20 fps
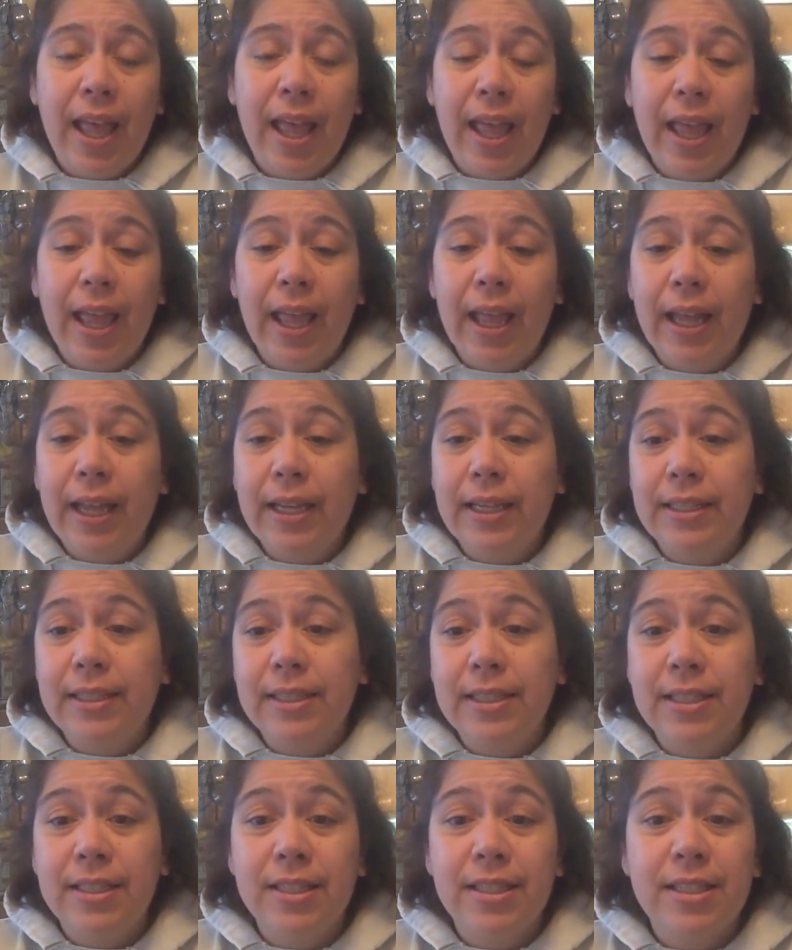
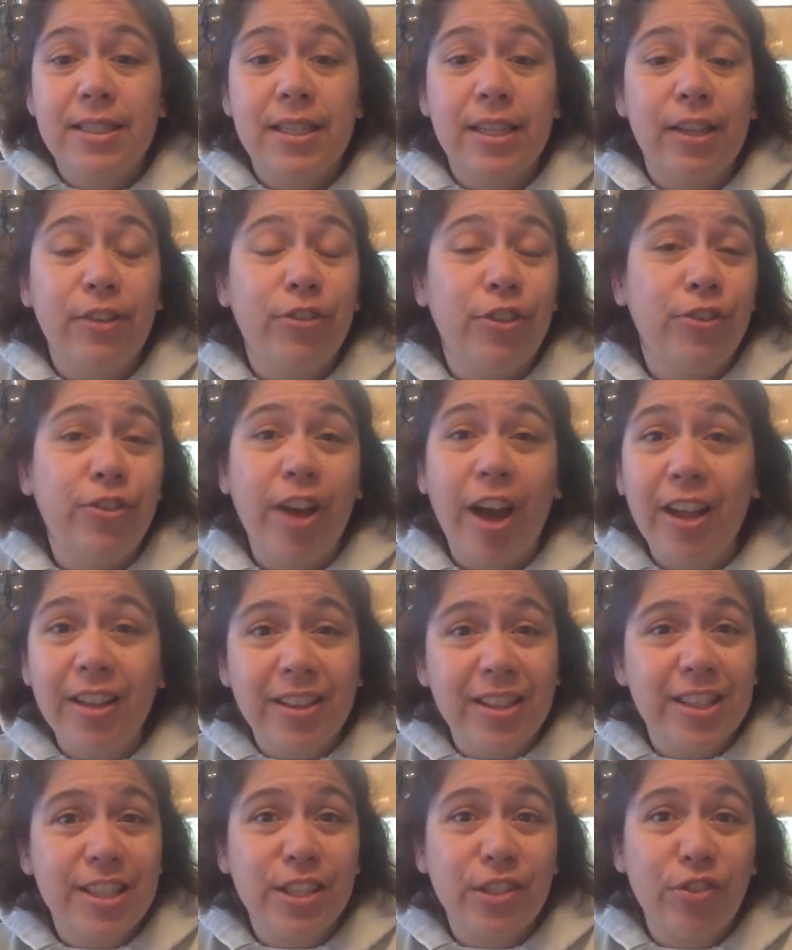And if you've
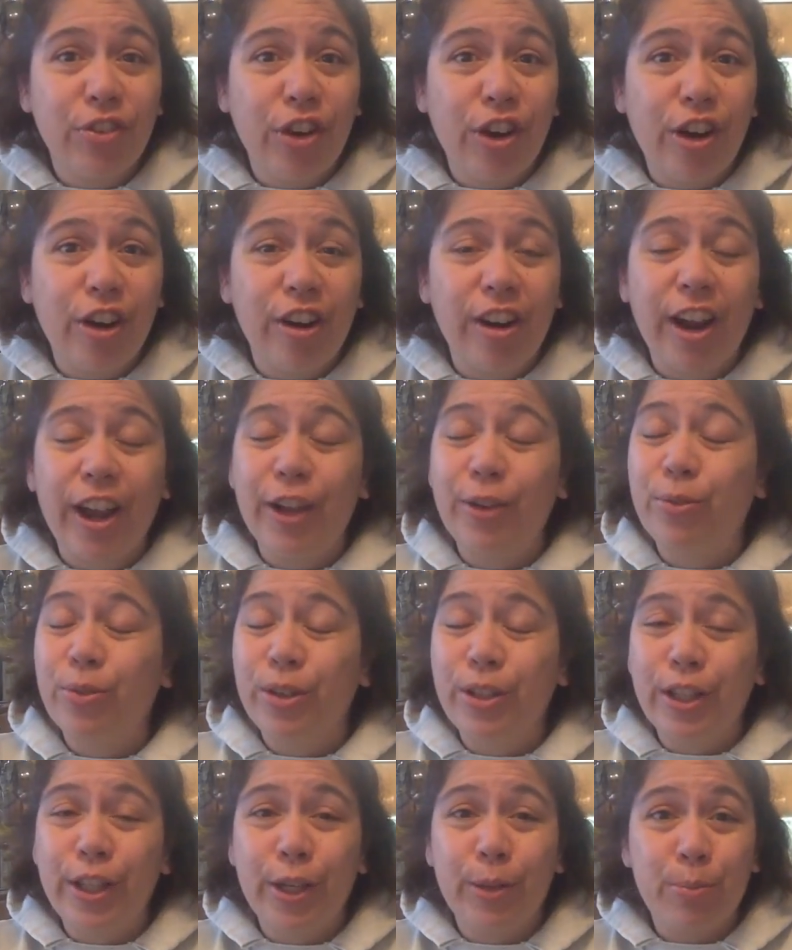gotten this far, I
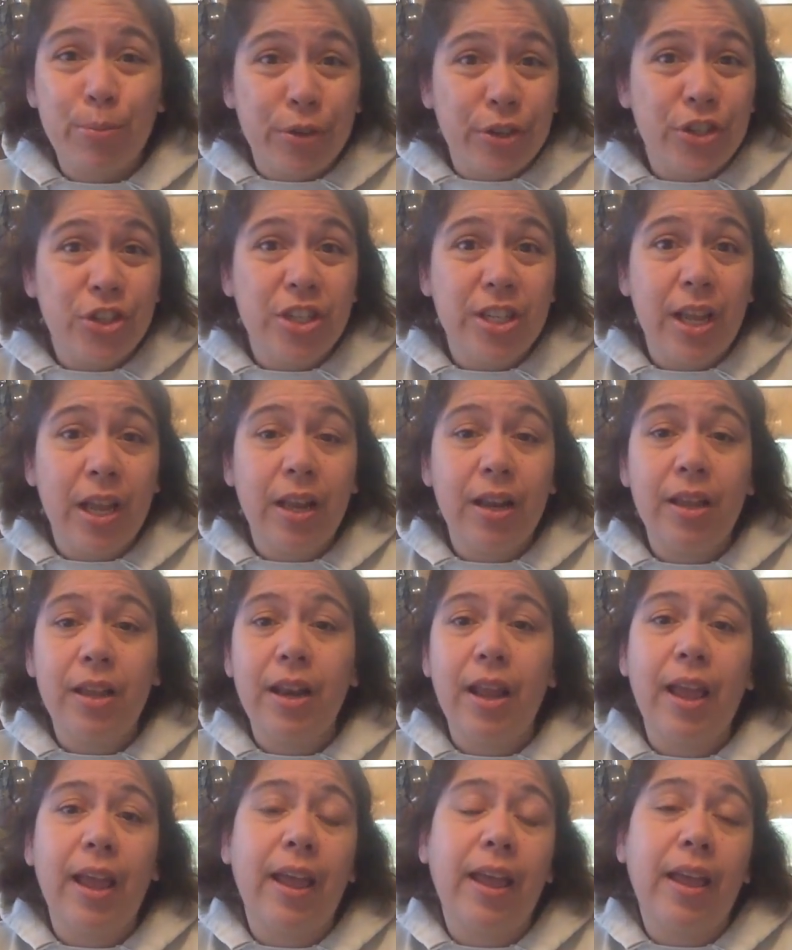really appreciate it.
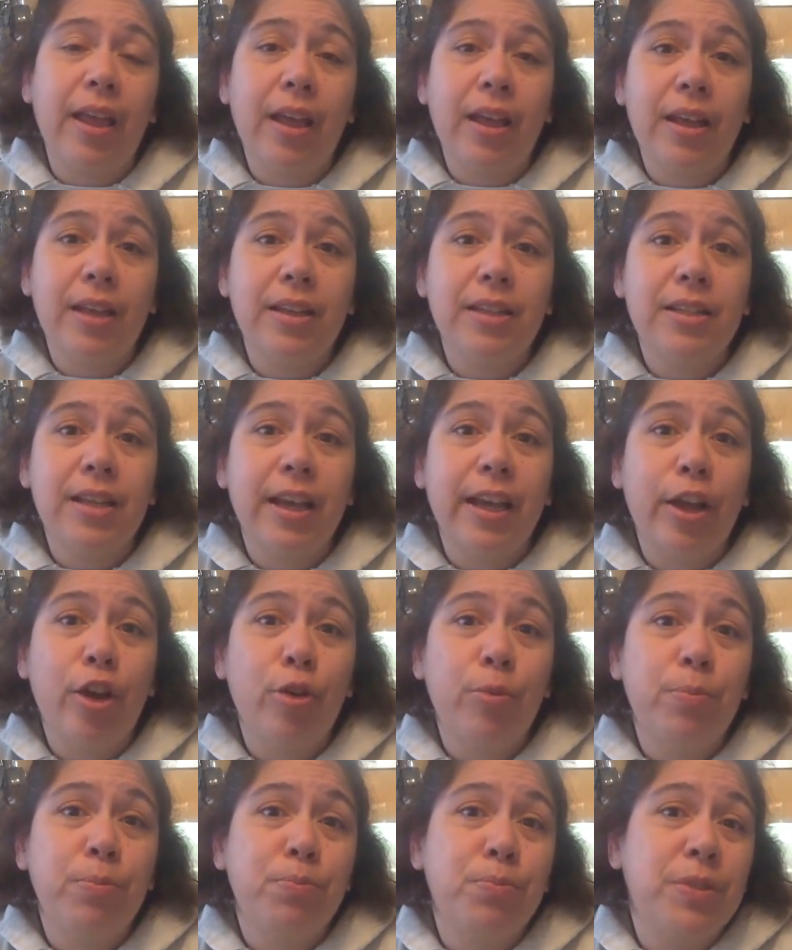And I
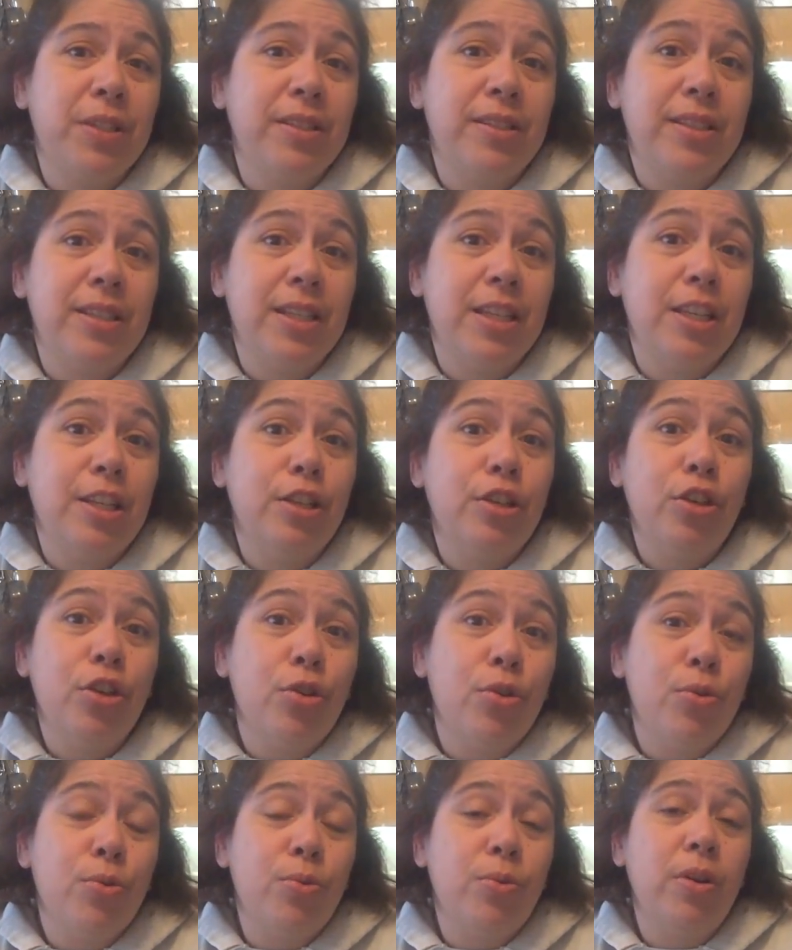hope to see
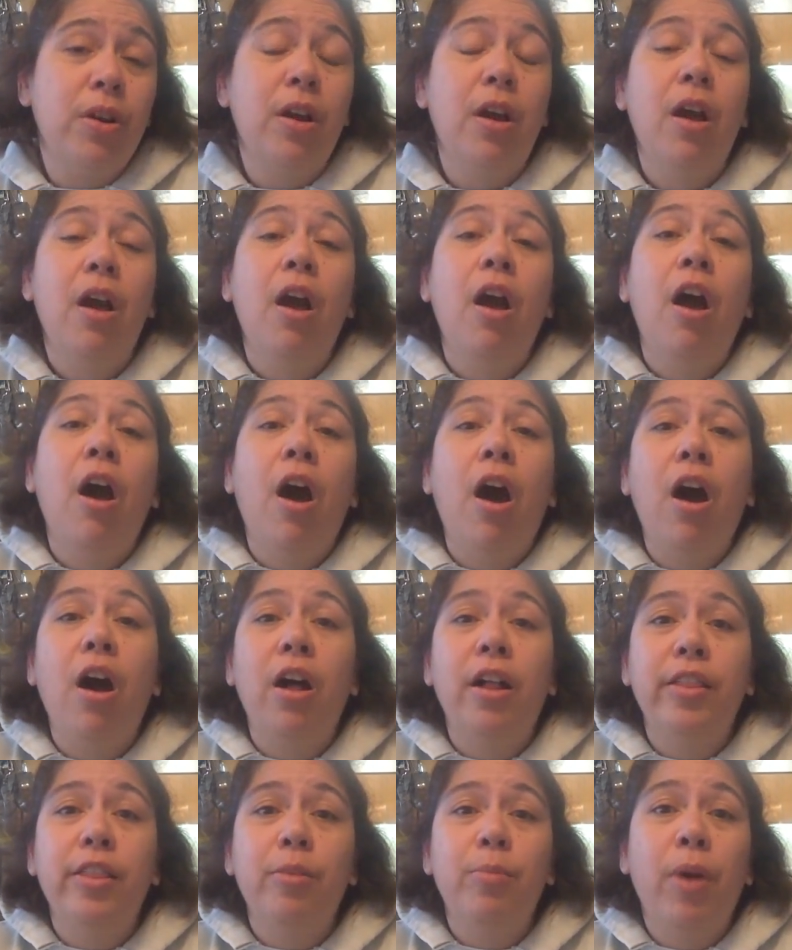you
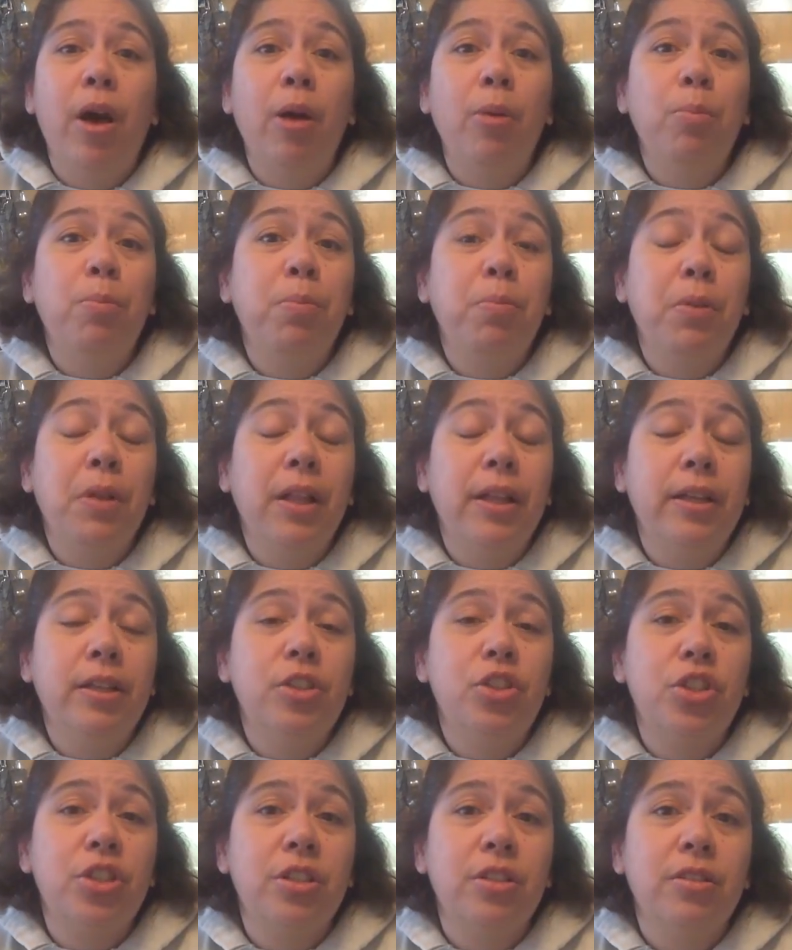on the Mom
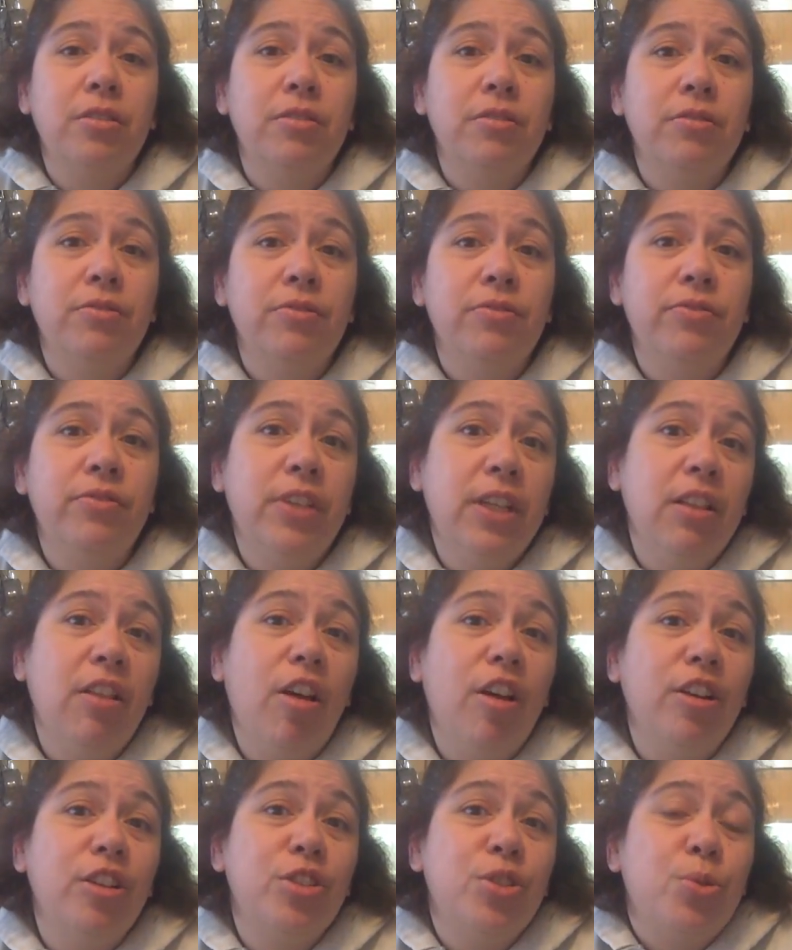Pledge
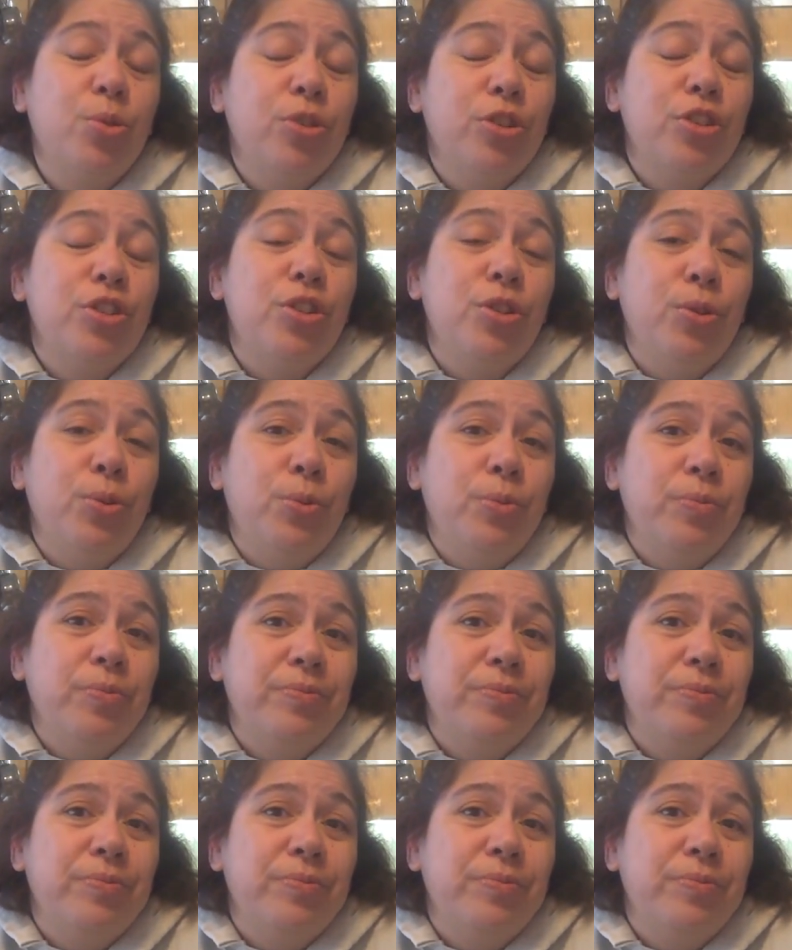Vlog Tour too.